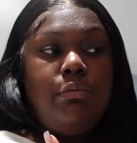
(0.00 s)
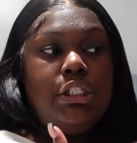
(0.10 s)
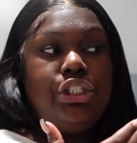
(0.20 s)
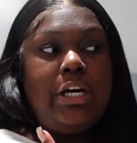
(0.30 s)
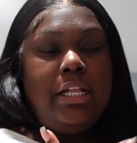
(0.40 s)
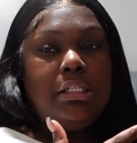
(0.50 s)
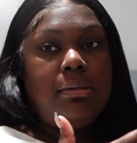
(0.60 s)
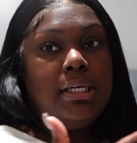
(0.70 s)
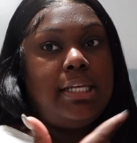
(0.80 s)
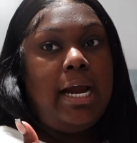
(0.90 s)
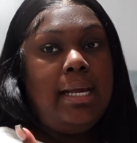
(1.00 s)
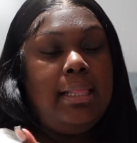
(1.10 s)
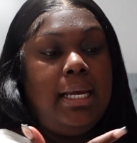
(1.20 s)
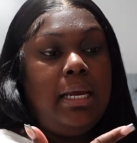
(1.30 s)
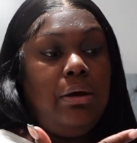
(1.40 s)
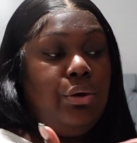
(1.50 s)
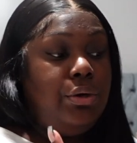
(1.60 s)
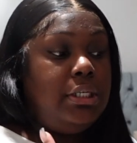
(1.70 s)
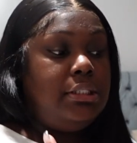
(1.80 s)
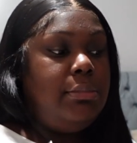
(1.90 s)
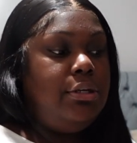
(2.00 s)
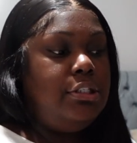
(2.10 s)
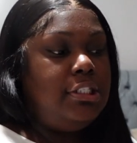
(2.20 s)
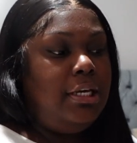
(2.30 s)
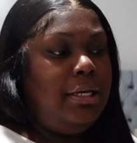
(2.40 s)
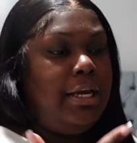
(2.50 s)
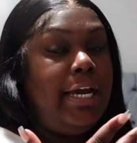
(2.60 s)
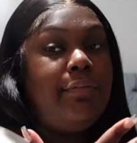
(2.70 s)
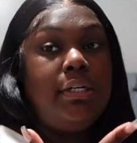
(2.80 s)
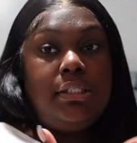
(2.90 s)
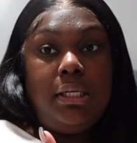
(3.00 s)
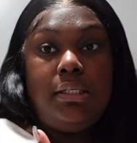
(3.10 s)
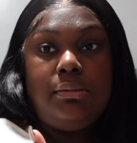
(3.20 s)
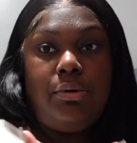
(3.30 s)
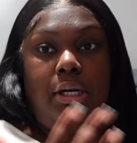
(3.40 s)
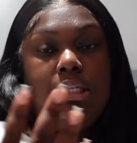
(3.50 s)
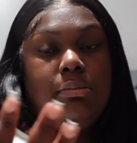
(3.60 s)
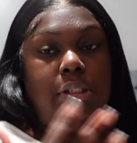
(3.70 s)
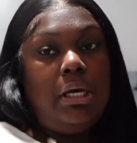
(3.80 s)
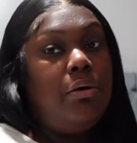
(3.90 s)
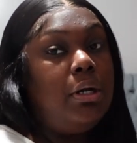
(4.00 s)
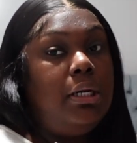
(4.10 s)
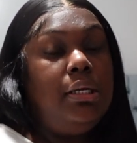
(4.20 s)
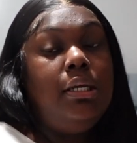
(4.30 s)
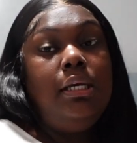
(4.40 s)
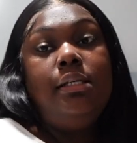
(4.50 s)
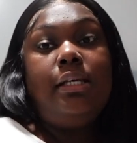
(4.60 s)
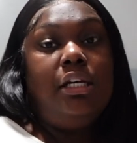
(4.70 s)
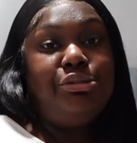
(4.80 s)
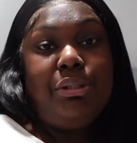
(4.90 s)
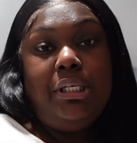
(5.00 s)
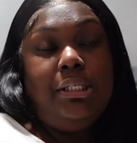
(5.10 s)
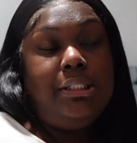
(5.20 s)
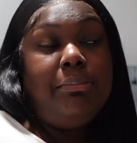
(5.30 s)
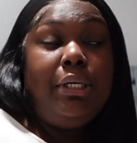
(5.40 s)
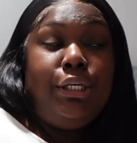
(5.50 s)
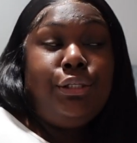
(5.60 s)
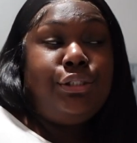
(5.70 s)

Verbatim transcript: wanted to try this because I like how coconut smells and having a setting spray that smells like coconut sounds pretty good to me.